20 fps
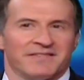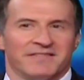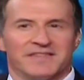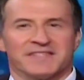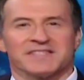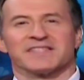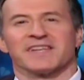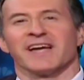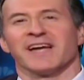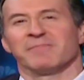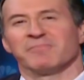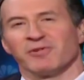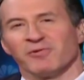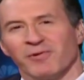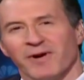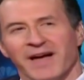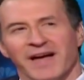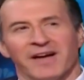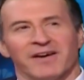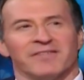This time
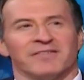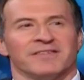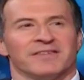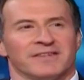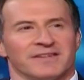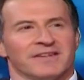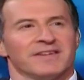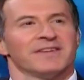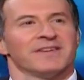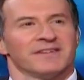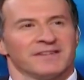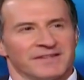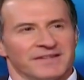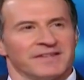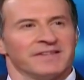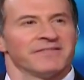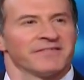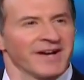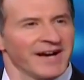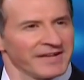around,
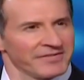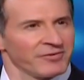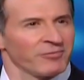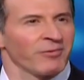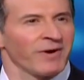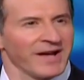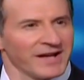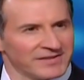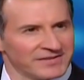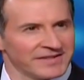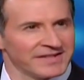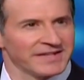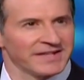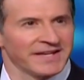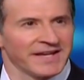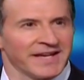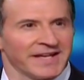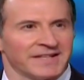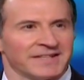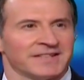you've got the rally
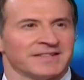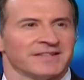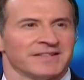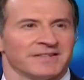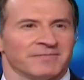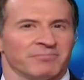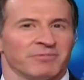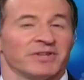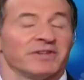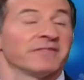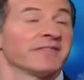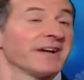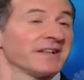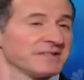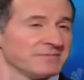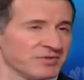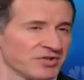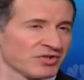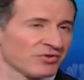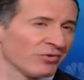again but you've
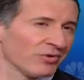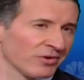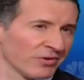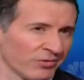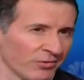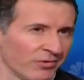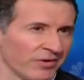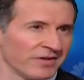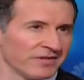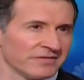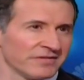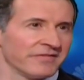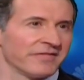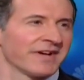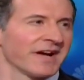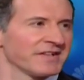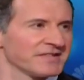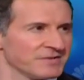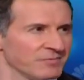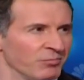got some stronger oil, you've
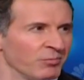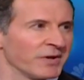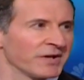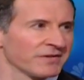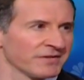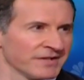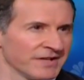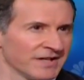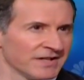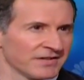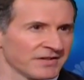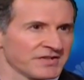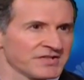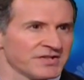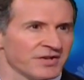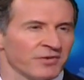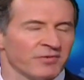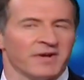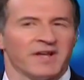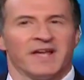got some weaker dollar.
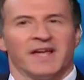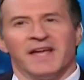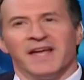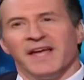So